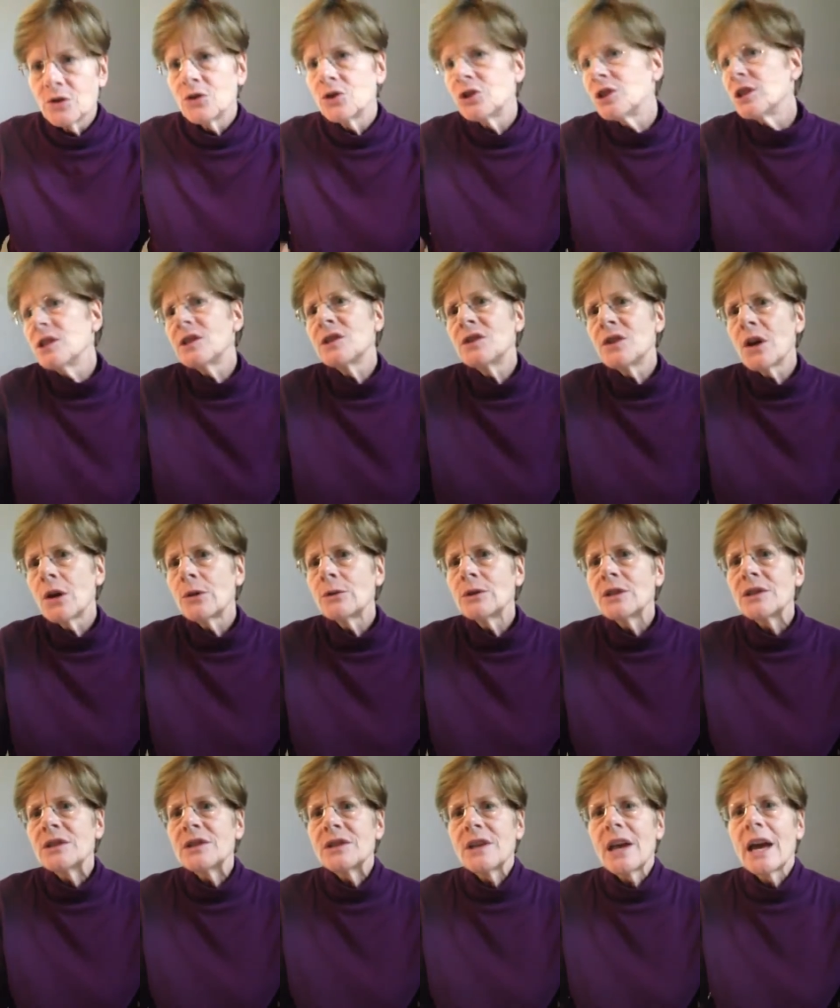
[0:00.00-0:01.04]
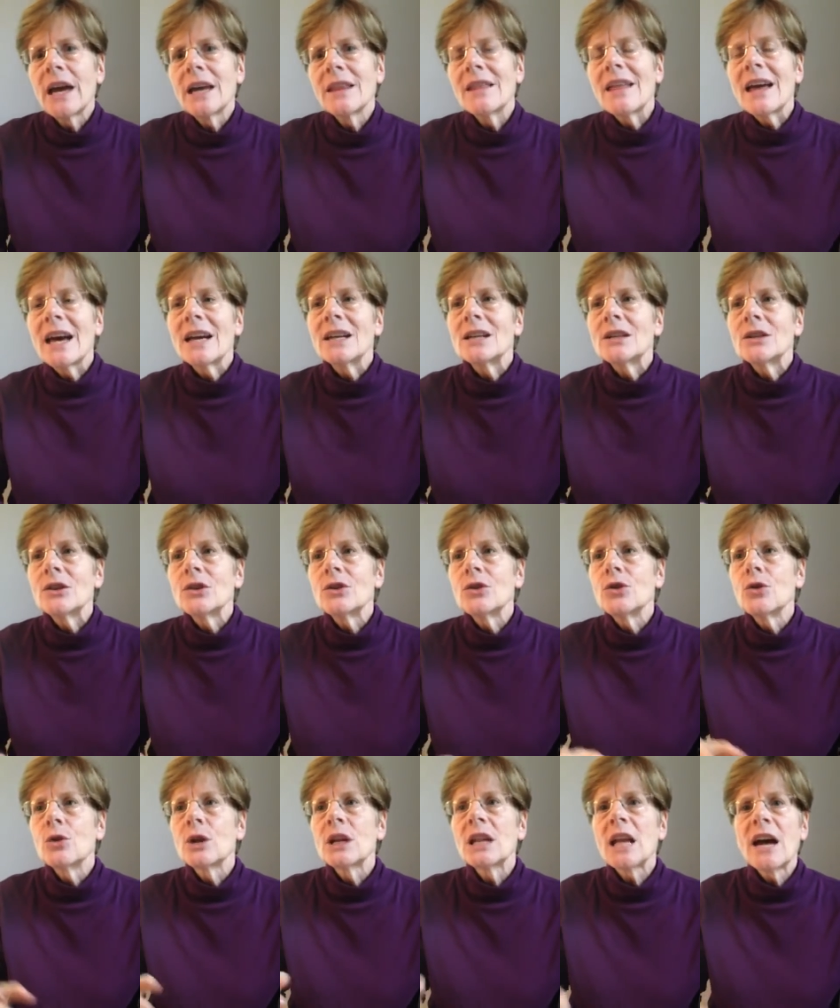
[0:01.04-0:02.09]
She's known to say that
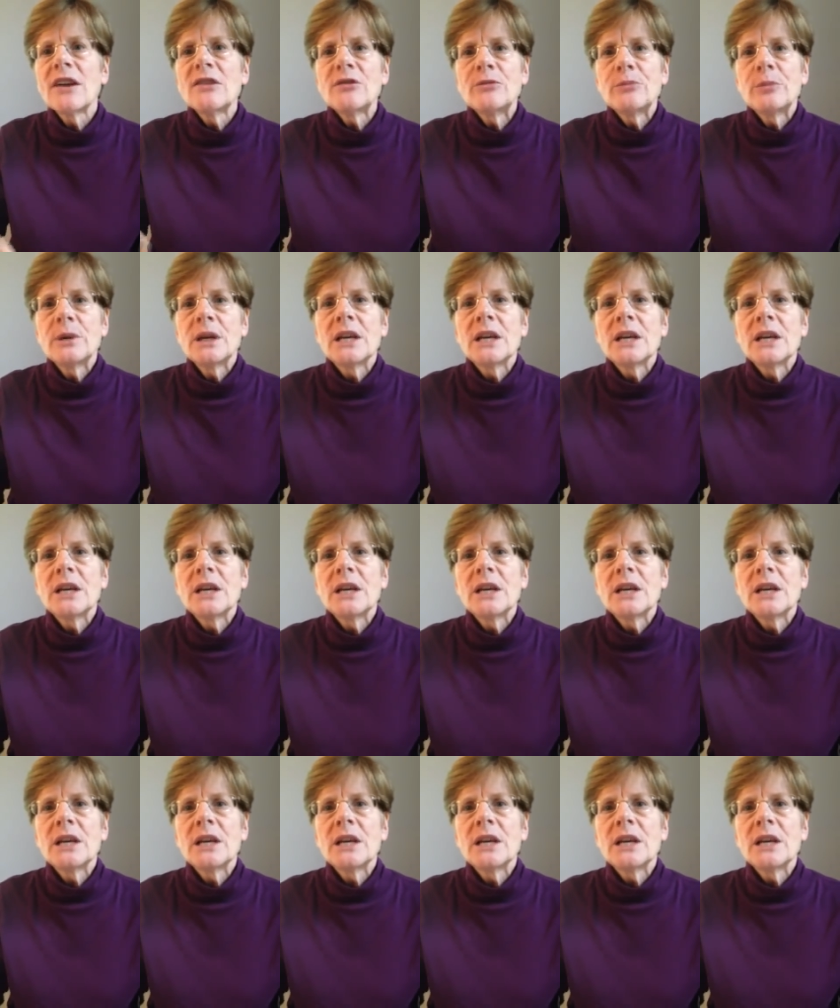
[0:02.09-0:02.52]
your life